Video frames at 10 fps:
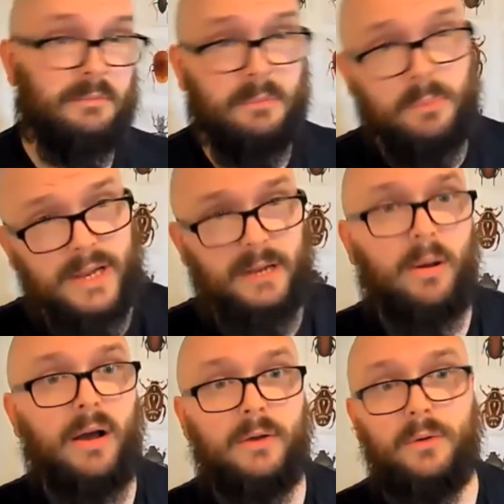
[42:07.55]
Put it in a
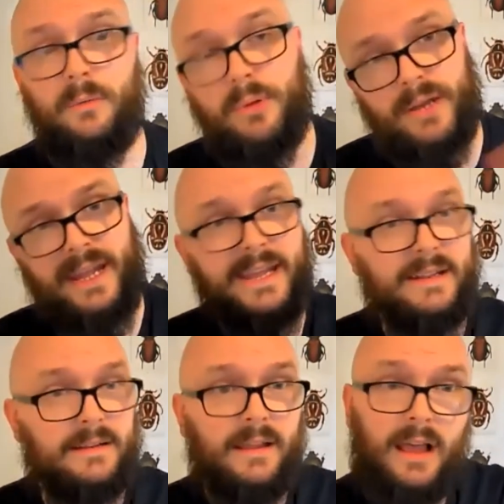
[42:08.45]
pile, put it
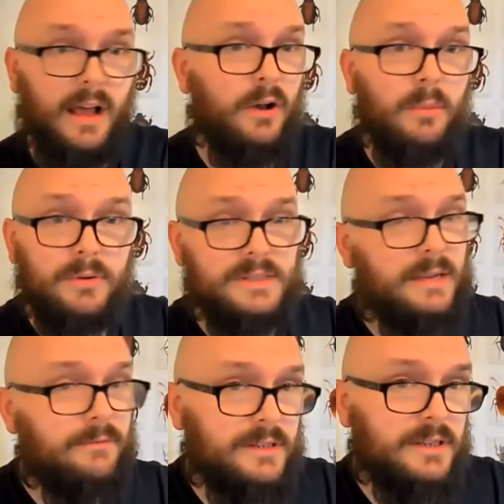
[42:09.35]
in a compost
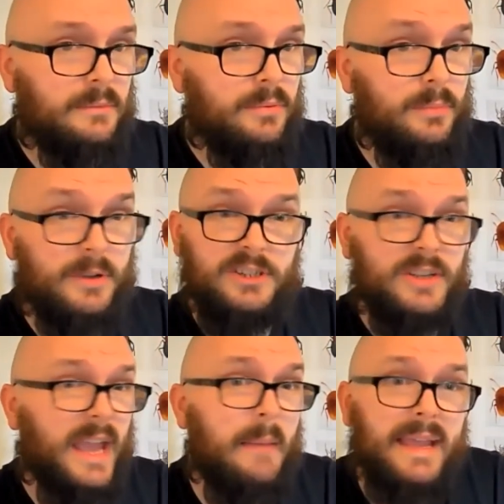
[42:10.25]
heap, for example, because you
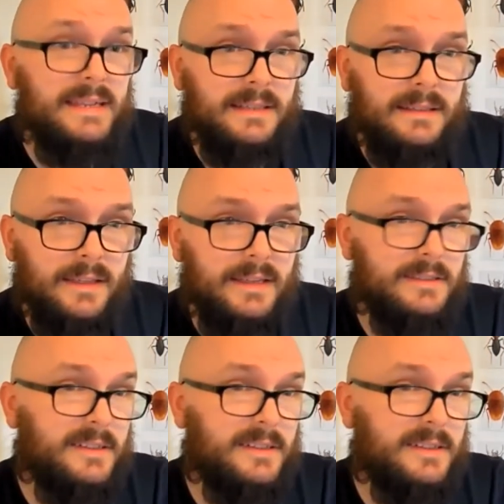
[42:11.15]
get amazing things.